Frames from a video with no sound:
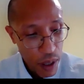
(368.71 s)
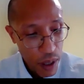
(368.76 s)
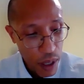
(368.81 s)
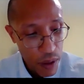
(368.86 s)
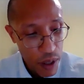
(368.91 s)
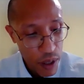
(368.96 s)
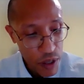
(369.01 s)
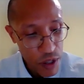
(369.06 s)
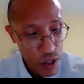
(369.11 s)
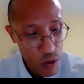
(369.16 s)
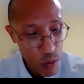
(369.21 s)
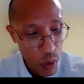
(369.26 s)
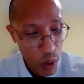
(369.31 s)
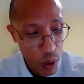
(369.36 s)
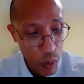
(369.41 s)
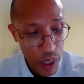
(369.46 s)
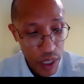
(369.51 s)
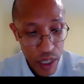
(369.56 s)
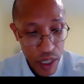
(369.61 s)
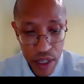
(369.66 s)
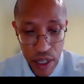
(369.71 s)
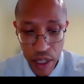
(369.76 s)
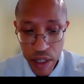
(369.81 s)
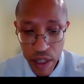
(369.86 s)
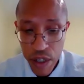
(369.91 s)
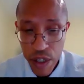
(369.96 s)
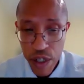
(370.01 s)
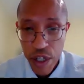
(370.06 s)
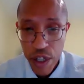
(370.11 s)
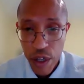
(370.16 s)
and this is what we intend
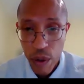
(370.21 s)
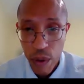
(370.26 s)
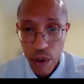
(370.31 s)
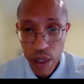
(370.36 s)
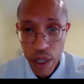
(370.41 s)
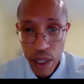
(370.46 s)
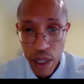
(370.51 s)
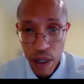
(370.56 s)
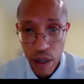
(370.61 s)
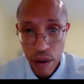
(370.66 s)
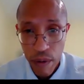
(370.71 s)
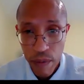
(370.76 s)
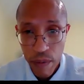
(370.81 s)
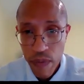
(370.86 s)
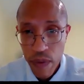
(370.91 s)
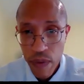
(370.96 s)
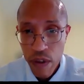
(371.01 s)
to show here.